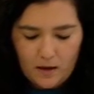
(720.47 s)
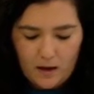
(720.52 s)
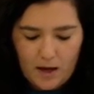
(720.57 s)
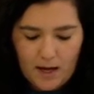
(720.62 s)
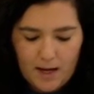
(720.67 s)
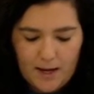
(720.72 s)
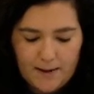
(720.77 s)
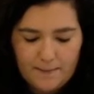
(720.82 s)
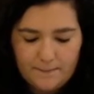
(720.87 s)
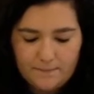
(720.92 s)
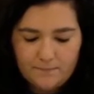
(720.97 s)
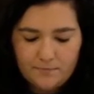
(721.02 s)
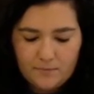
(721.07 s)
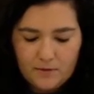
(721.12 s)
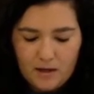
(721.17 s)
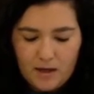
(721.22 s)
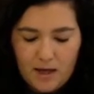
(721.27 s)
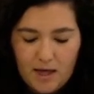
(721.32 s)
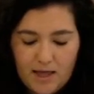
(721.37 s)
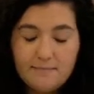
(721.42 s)

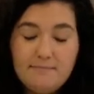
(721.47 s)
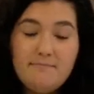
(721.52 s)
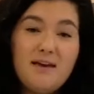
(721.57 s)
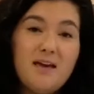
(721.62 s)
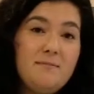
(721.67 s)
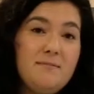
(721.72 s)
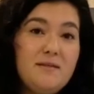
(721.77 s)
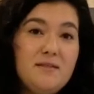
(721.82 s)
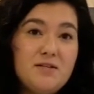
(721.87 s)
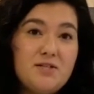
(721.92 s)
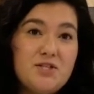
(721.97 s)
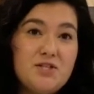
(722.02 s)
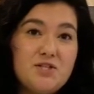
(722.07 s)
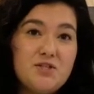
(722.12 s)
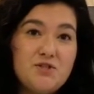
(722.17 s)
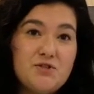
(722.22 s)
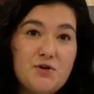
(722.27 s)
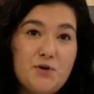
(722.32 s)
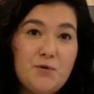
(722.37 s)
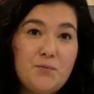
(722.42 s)
And maybe the dish
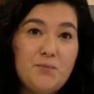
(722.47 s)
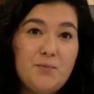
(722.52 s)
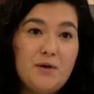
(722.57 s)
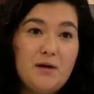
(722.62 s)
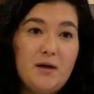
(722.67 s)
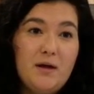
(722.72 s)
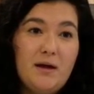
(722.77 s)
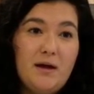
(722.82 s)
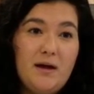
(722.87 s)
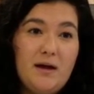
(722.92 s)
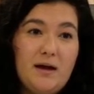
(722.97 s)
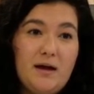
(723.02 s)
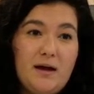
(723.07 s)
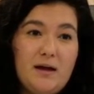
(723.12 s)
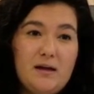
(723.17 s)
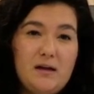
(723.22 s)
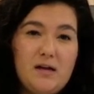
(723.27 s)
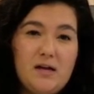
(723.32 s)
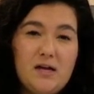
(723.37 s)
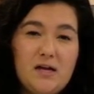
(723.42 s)
soap
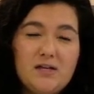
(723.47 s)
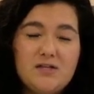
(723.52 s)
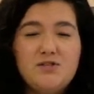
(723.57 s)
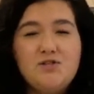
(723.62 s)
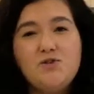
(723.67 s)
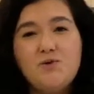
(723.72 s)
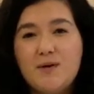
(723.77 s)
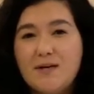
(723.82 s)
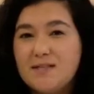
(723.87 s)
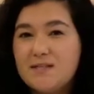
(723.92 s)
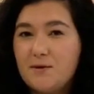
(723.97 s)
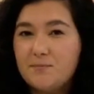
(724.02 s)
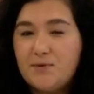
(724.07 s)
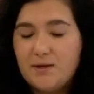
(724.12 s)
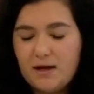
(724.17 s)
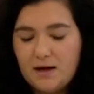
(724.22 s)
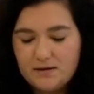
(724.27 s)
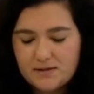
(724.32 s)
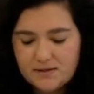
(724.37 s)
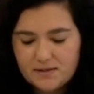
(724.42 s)
is doing
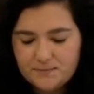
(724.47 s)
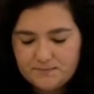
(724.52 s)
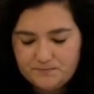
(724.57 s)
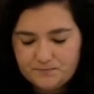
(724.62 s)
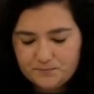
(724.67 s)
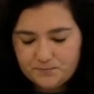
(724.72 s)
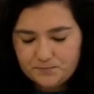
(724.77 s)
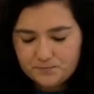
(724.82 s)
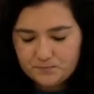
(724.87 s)
something else.